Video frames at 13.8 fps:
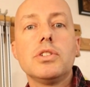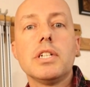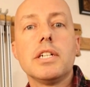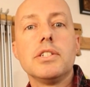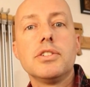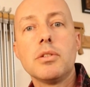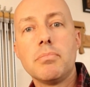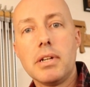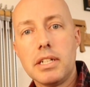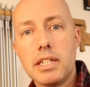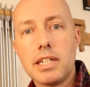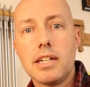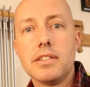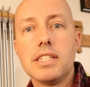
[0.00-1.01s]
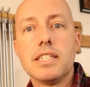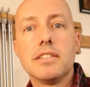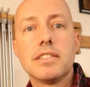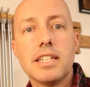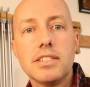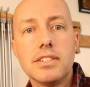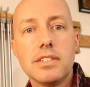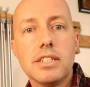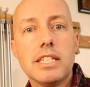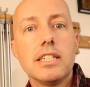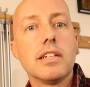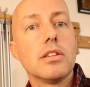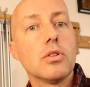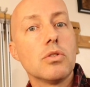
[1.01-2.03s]
change depending on the intensity
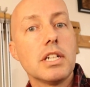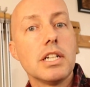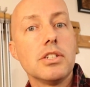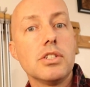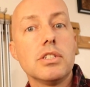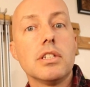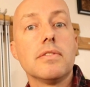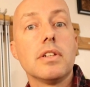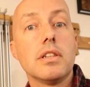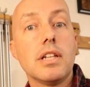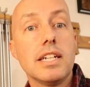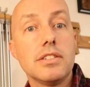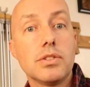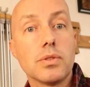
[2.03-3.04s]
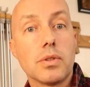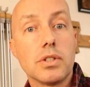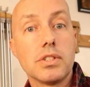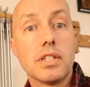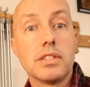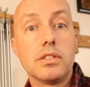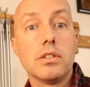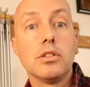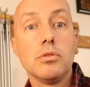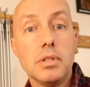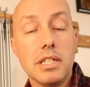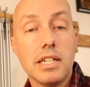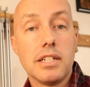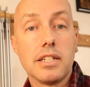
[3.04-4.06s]
and location of the light source that's
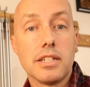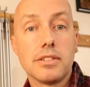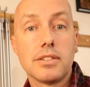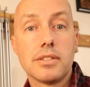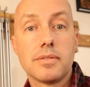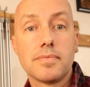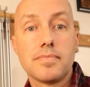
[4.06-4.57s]
illuminating it.